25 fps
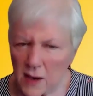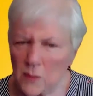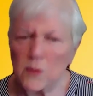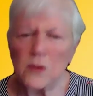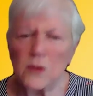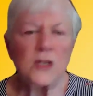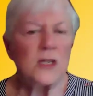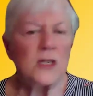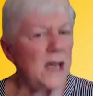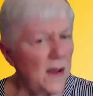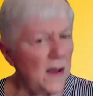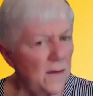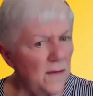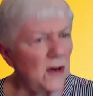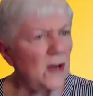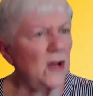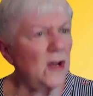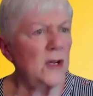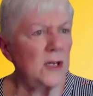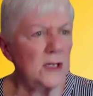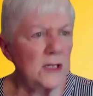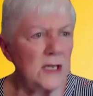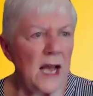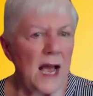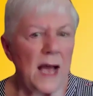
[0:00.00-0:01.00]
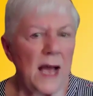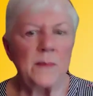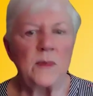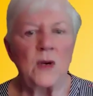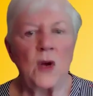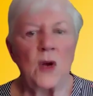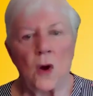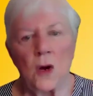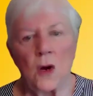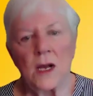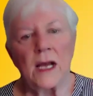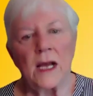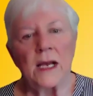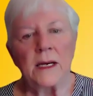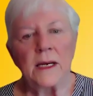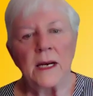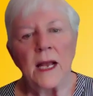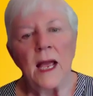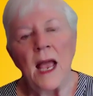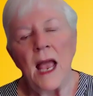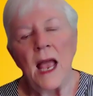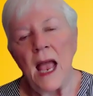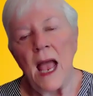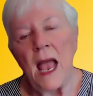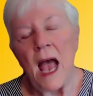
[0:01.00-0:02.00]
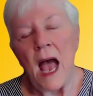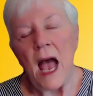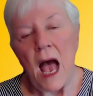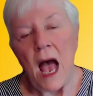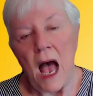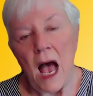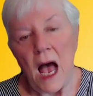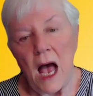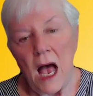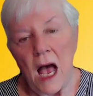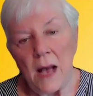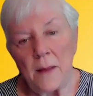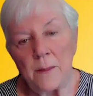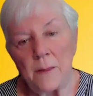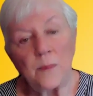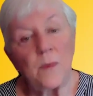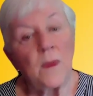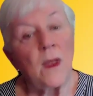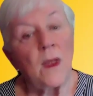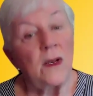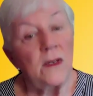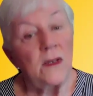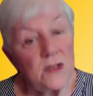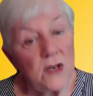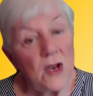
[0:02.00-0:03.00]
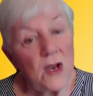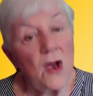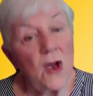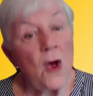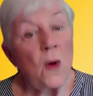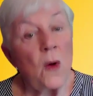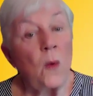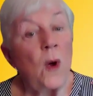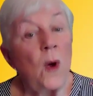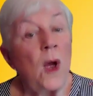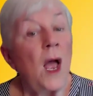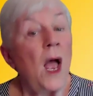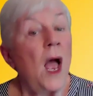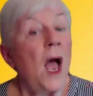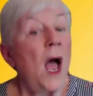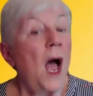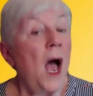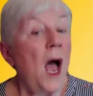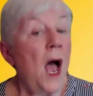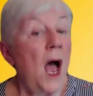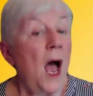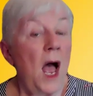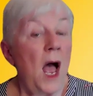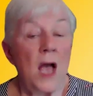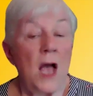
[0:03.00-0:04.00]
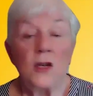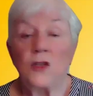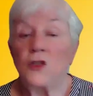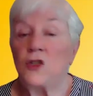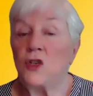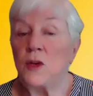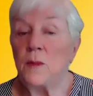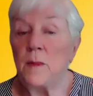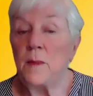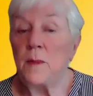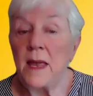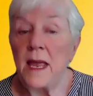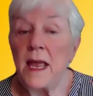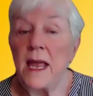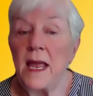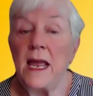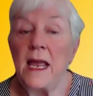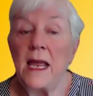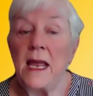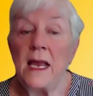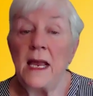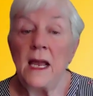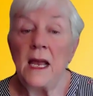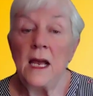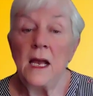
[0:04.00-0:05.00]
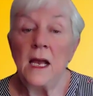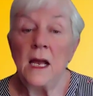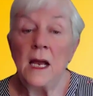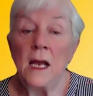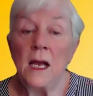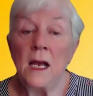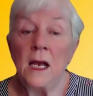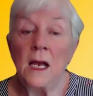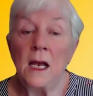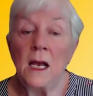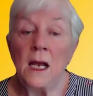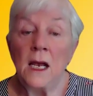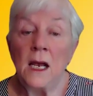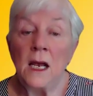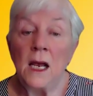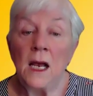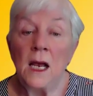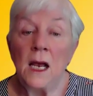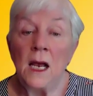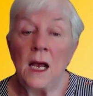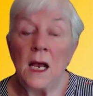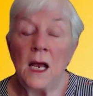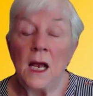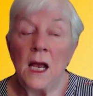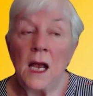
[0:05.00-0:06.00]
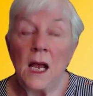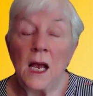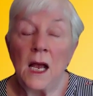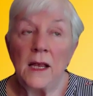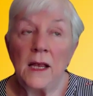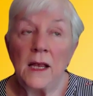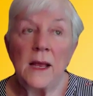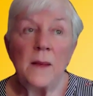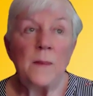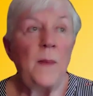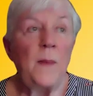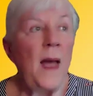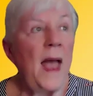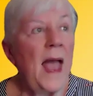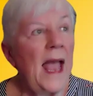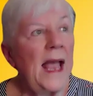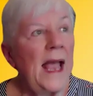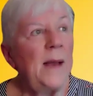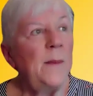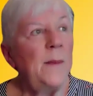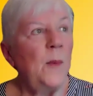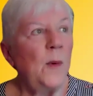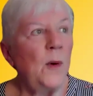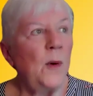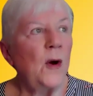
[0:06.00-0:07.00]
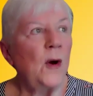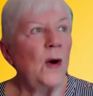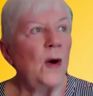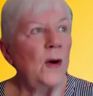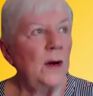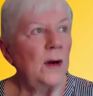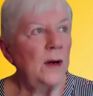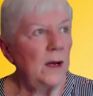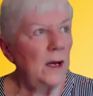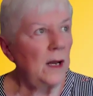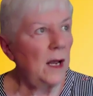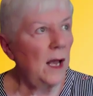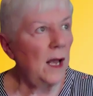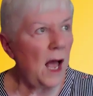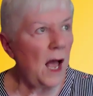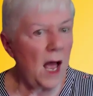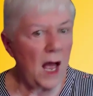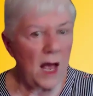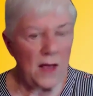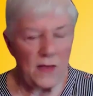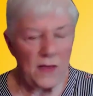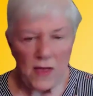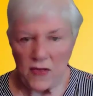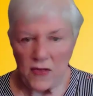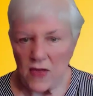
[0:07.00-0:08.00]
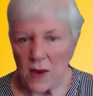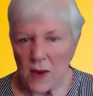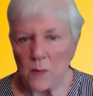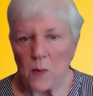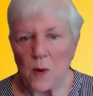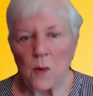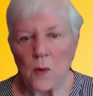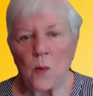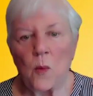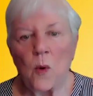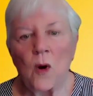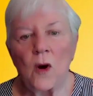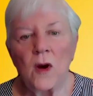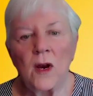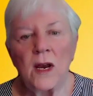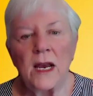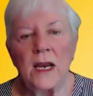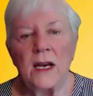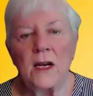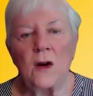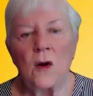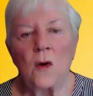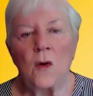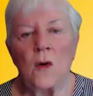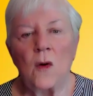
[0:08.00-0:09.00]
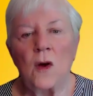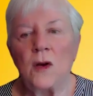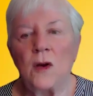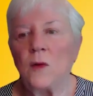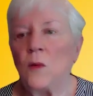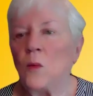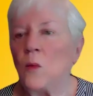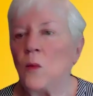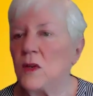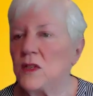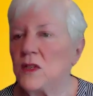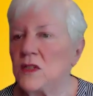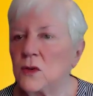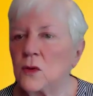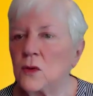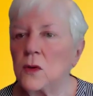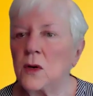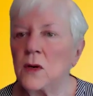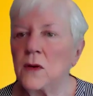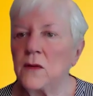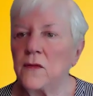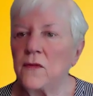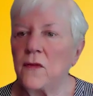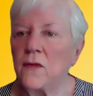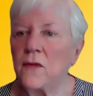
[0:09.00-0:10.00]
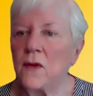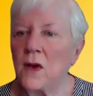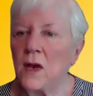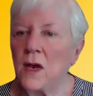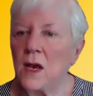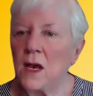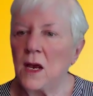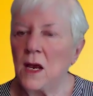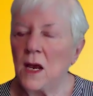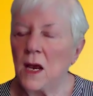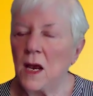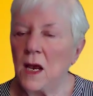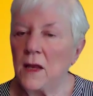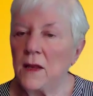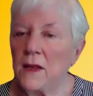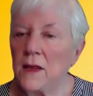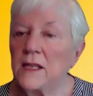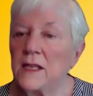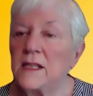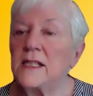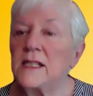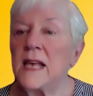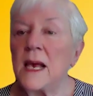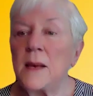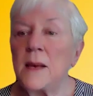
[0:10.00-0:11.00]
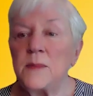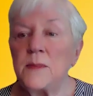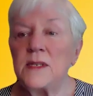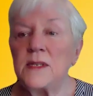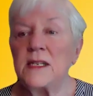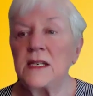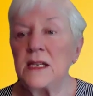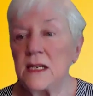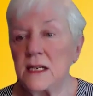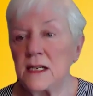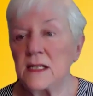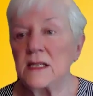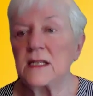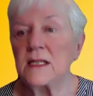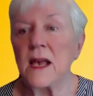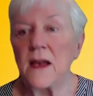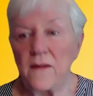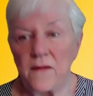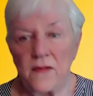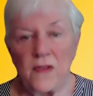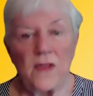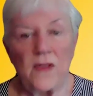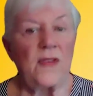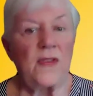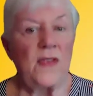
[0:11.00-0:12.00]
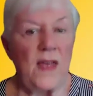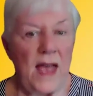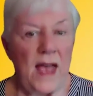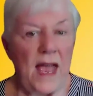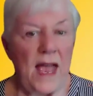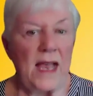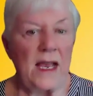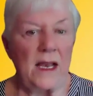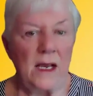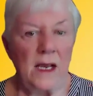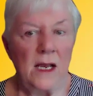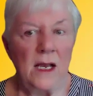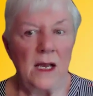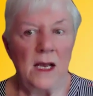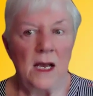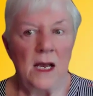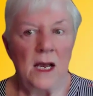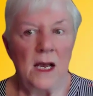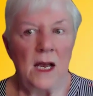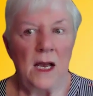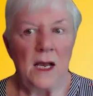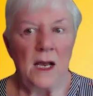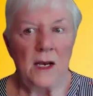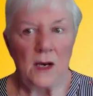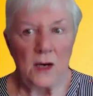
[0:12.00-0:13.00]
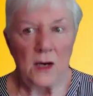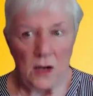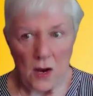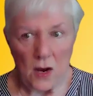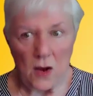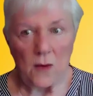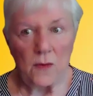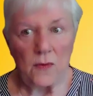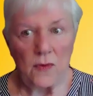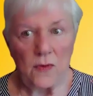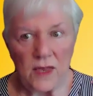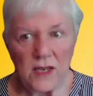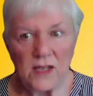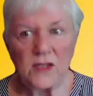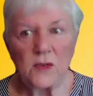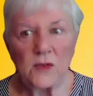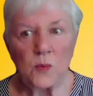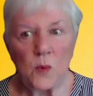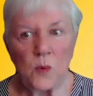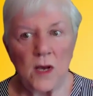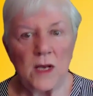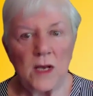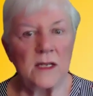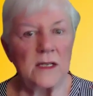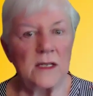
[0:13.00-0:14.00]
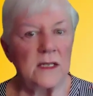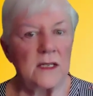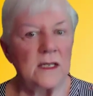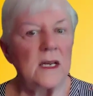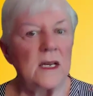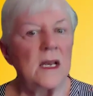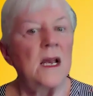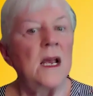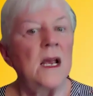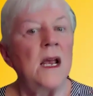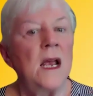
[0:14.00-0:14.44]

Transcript: just having a good time talking. Uh, so, to me, the paper that they were working on was sort of the substance of the thing. This was